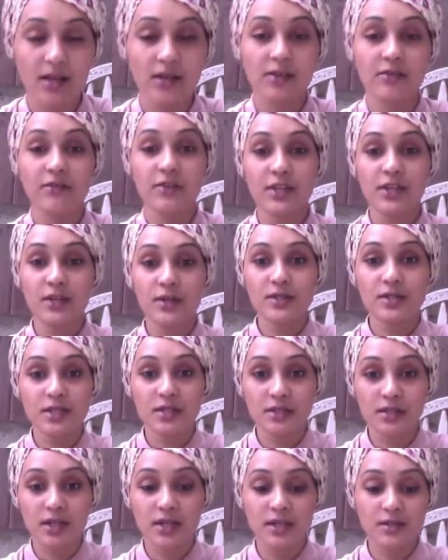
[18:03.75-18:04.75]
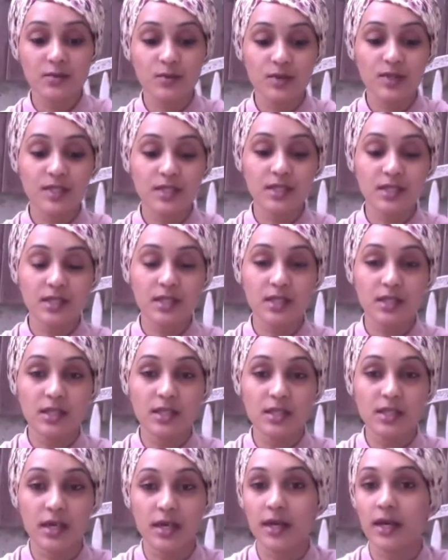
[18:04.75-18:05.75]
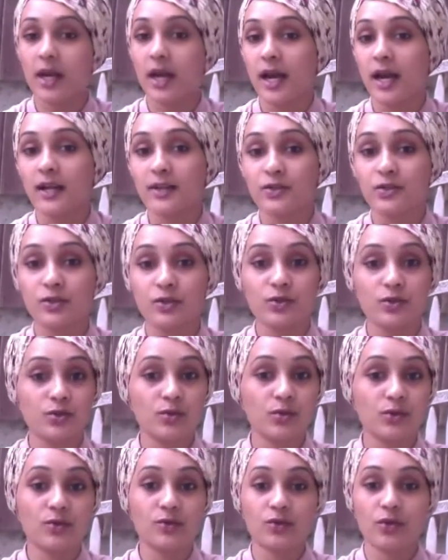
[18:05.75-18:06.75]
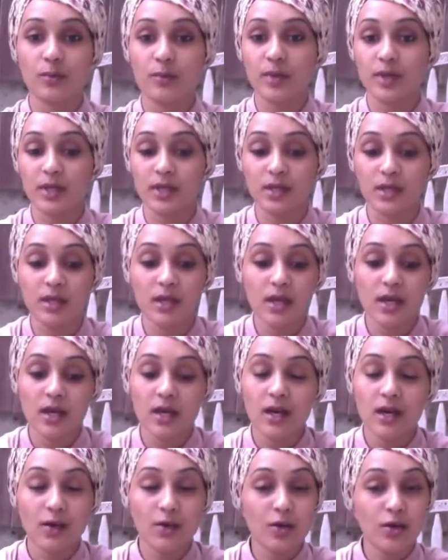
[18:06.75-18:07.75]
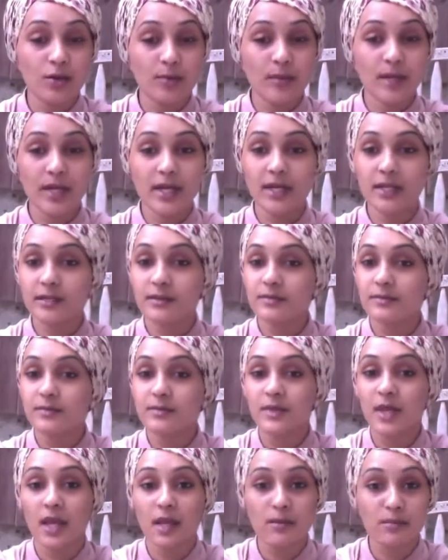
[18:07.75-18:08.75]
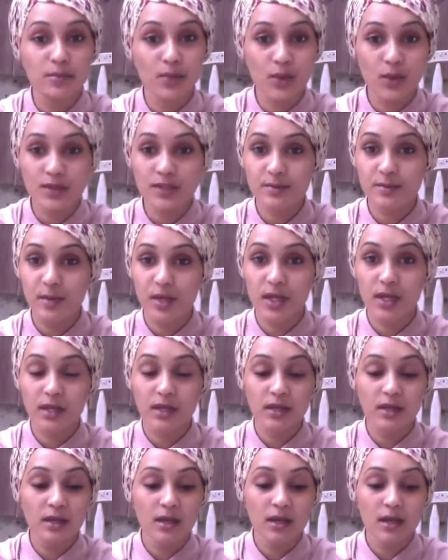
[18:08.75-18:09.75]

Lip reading: other videos that you guys want to see, as usual, drop me a comment, inbox me.